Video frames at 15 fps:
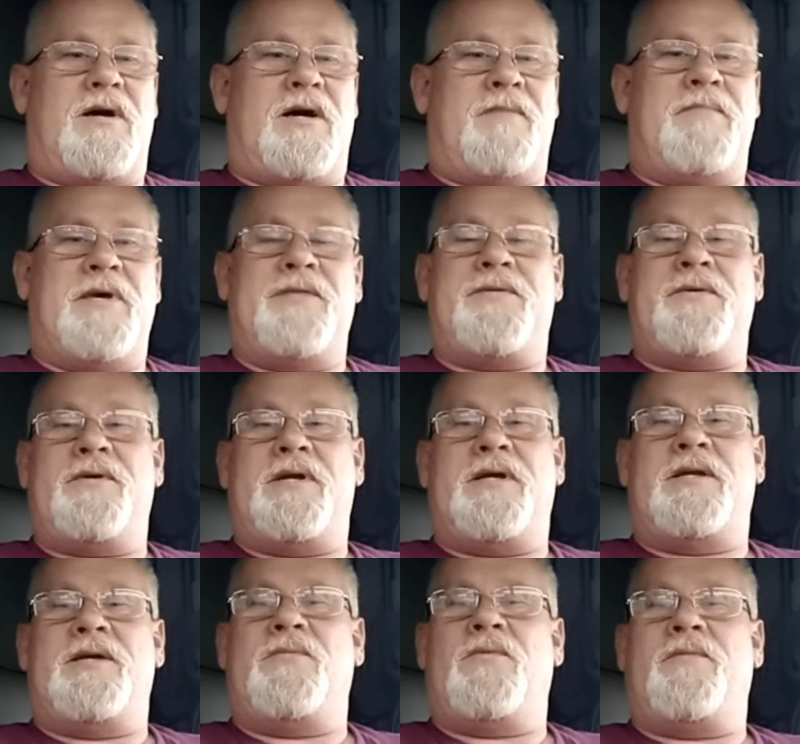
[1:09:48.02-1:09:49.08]
I'd been through it.
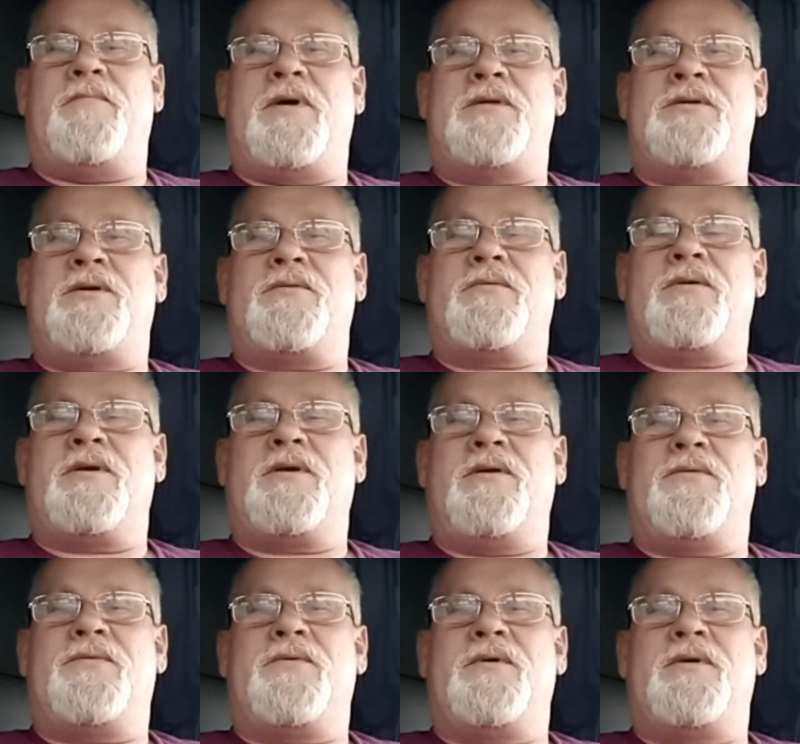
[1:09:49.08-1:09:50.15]
I didn't want my children to
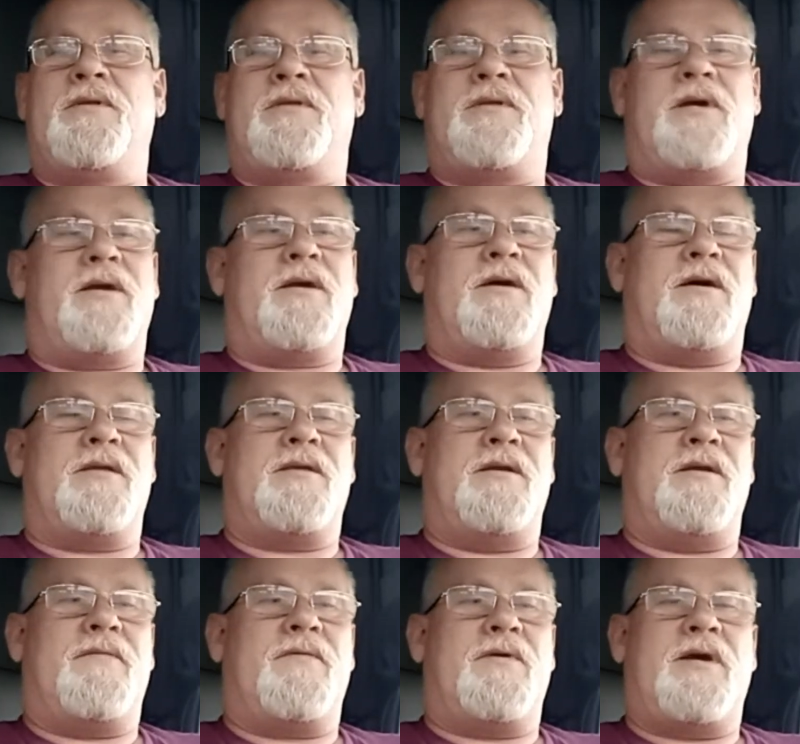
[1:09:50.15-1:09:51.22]
go through it, and thank God they
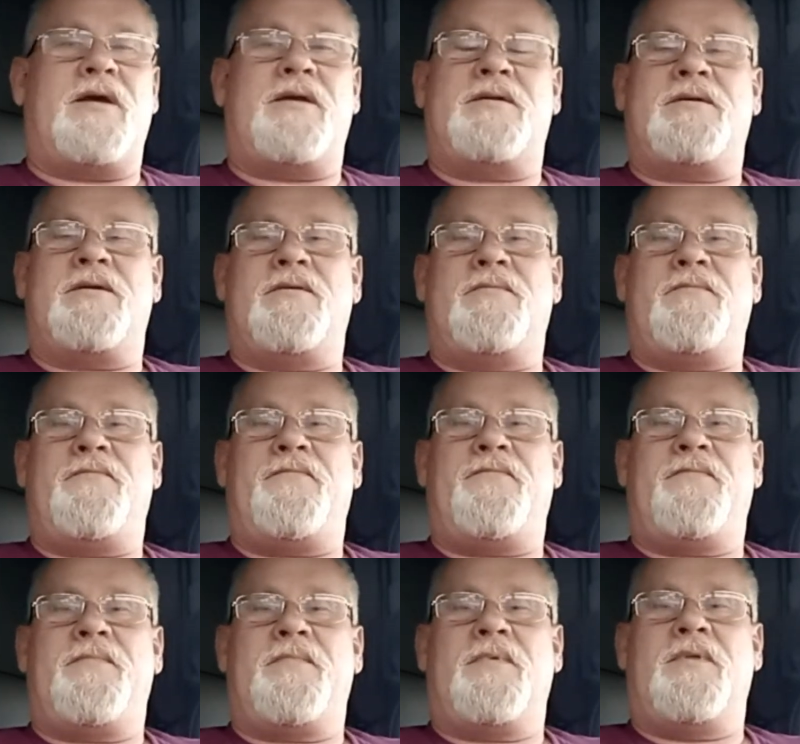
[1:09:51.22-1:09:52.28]
never had to.
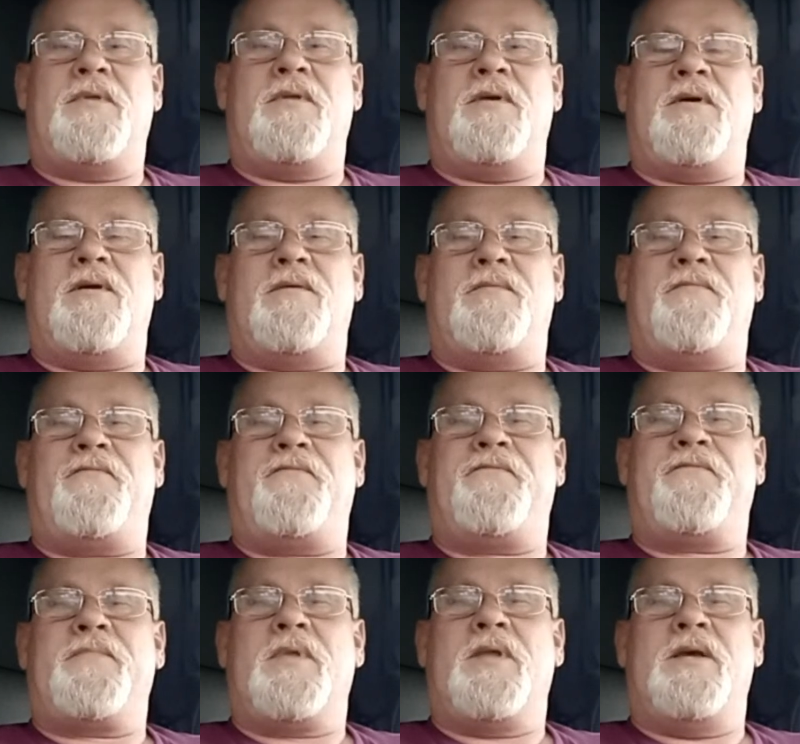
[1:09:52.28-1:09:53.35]
You know,
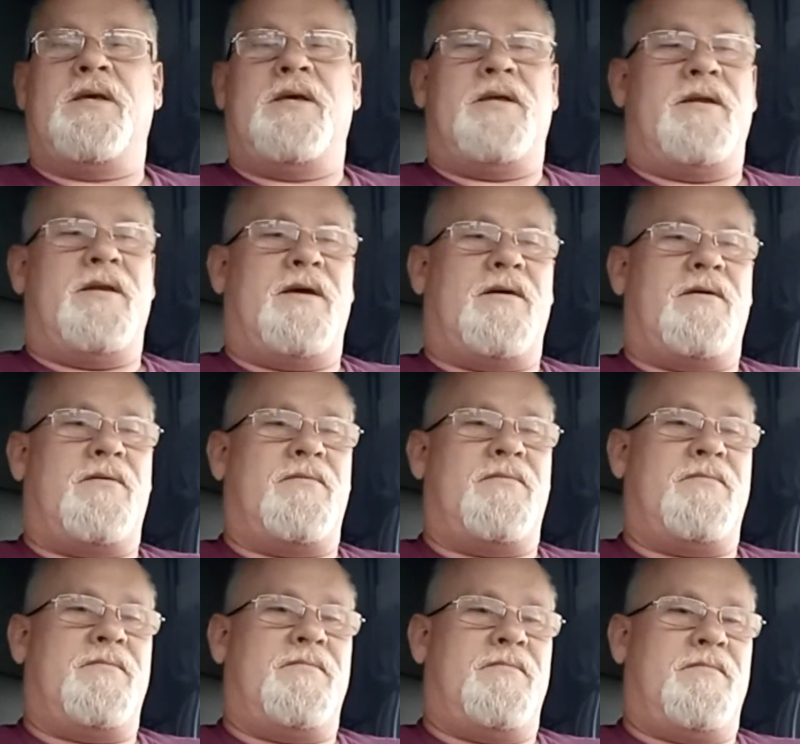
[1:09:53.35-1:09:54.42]
now
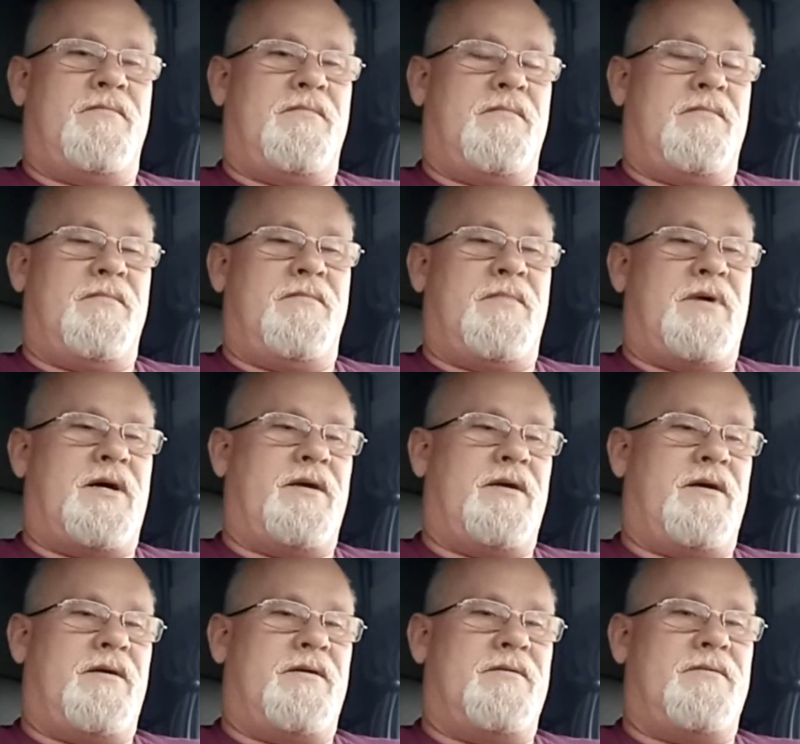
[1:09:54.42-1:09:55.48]

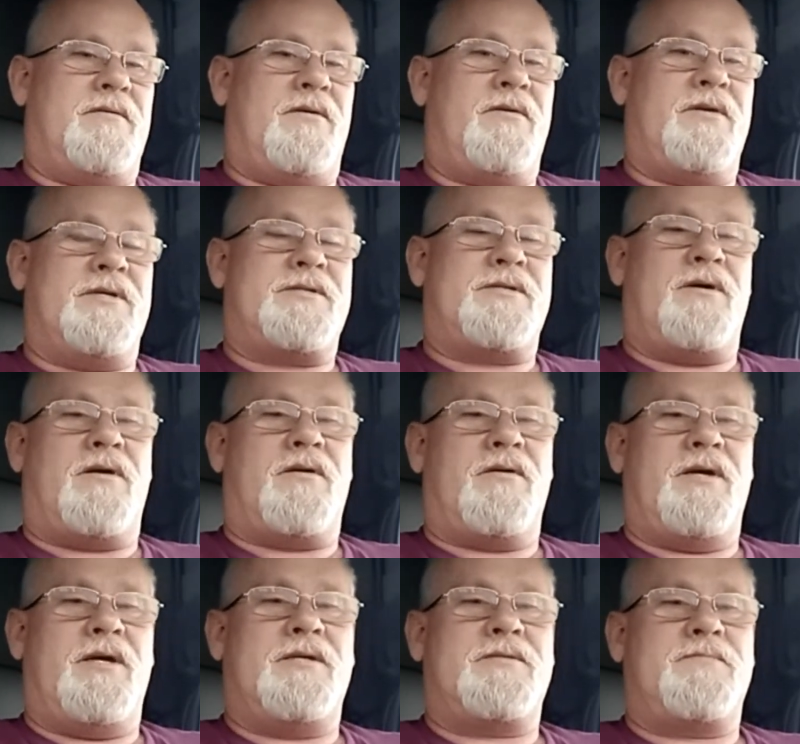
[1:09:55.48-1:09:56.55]
my oldest
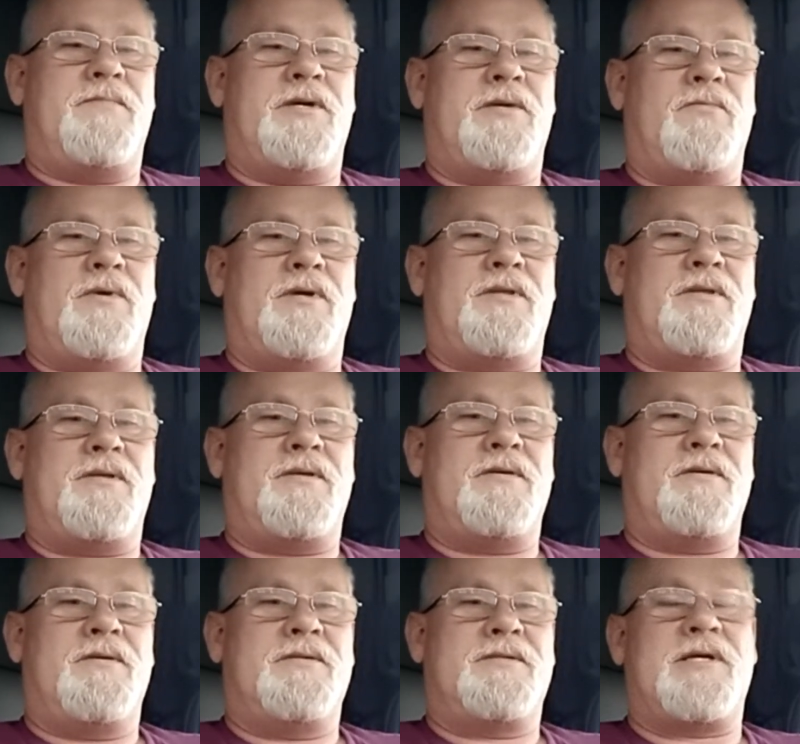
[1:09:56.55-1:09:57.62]
daughter has been with
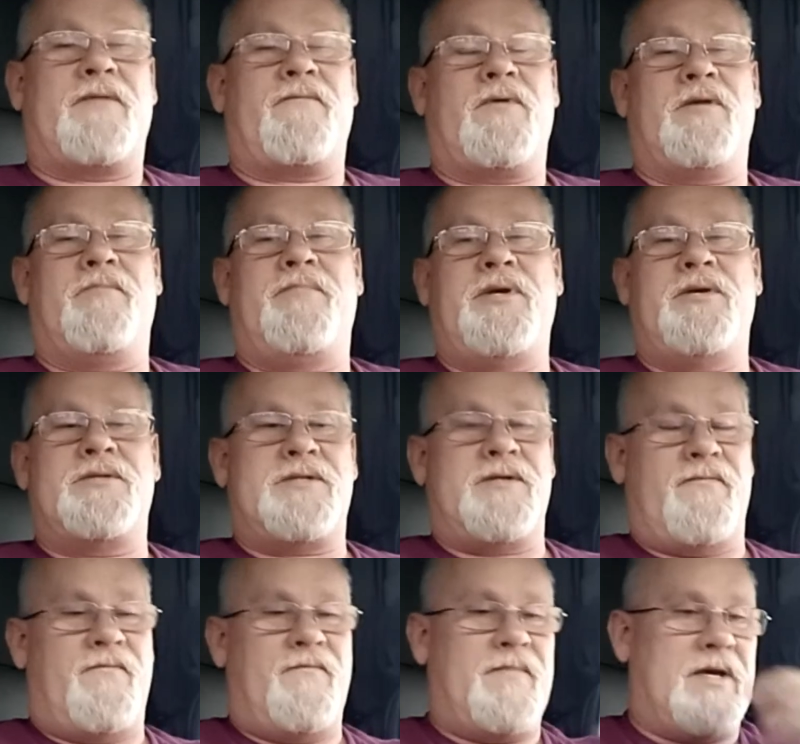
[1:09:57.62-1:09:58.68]
several
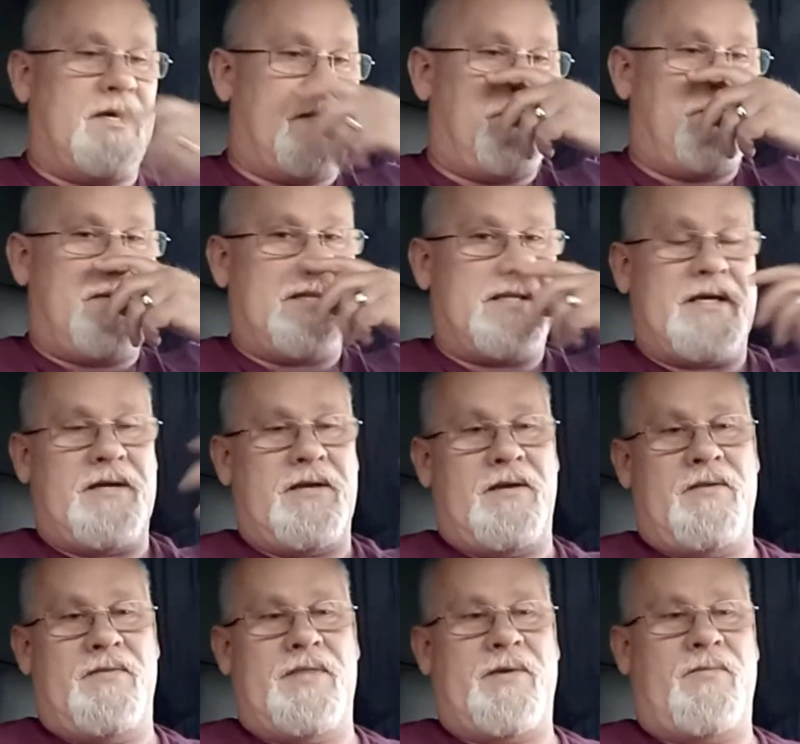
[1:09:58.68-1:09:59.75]
abusive men, but
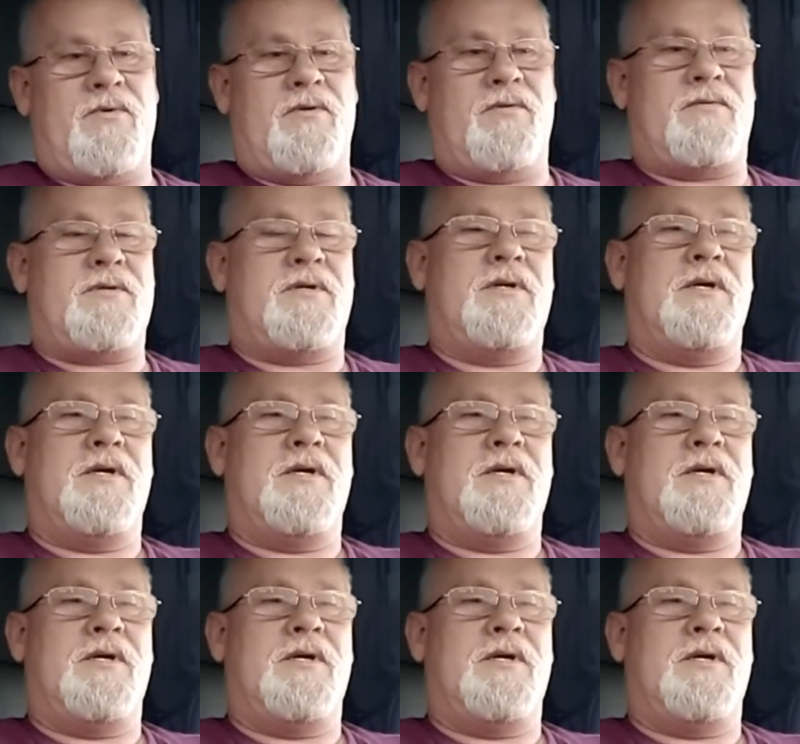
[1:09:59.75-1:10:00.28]
they weren't